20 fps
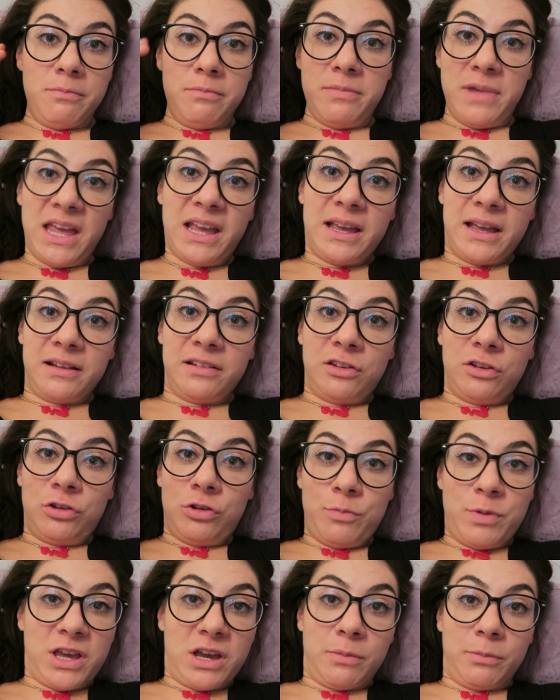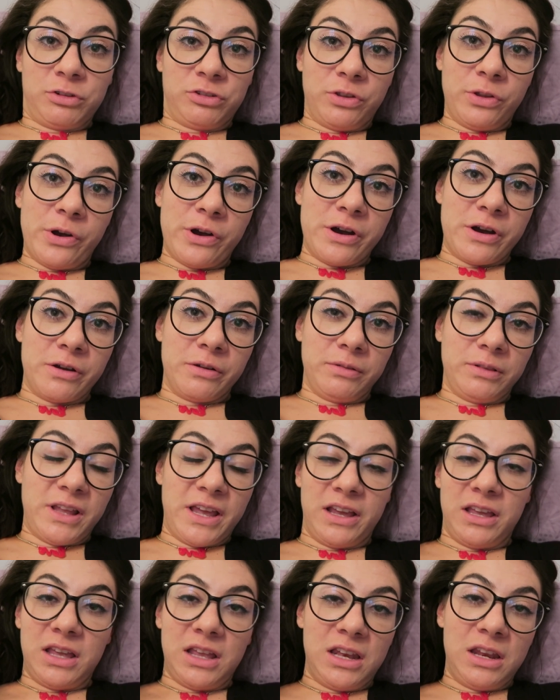make it, to become a star?
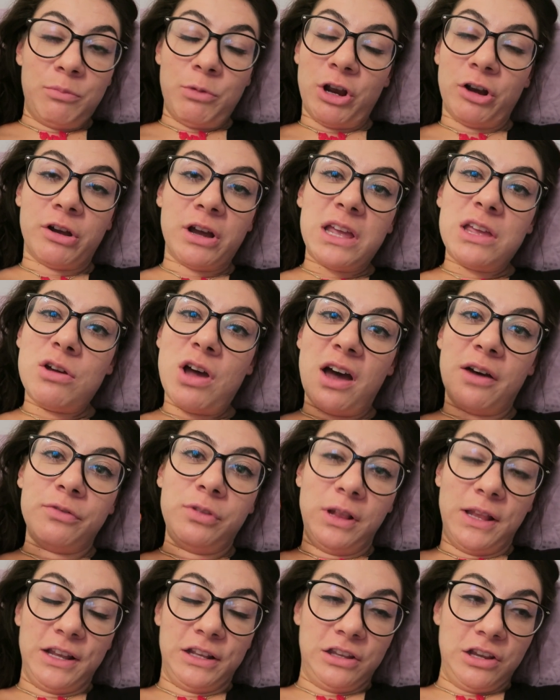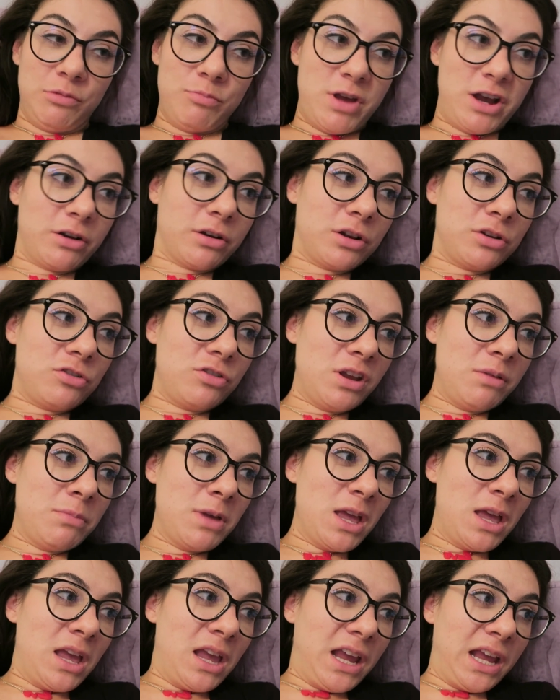Like, in America you have like the American dream.